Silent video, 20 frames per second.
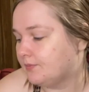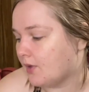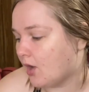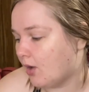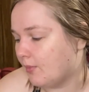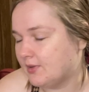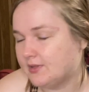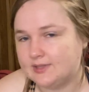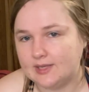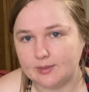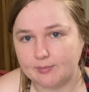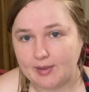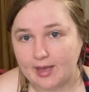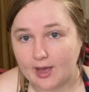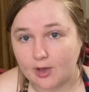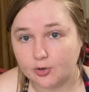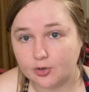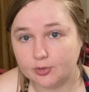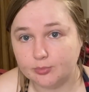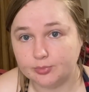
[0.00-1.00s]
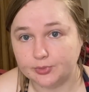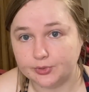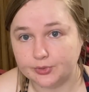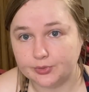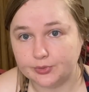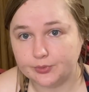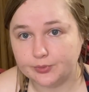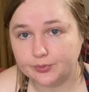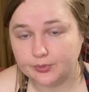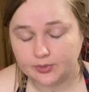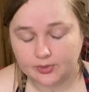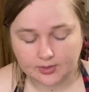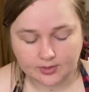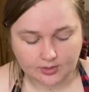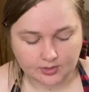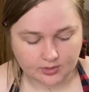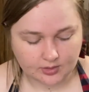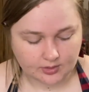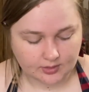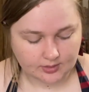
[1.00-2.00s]
almost like powder blue.
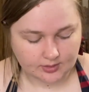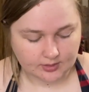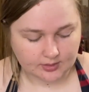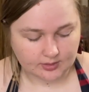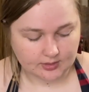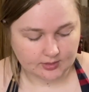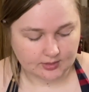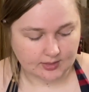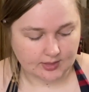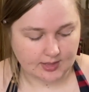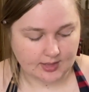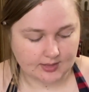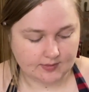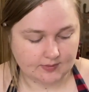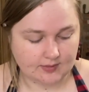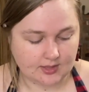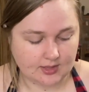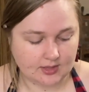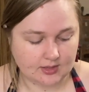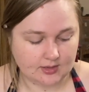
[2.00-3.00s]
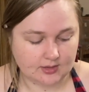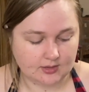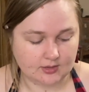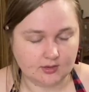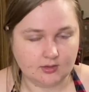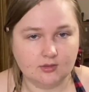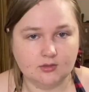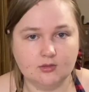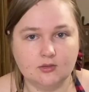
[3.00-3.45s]
And then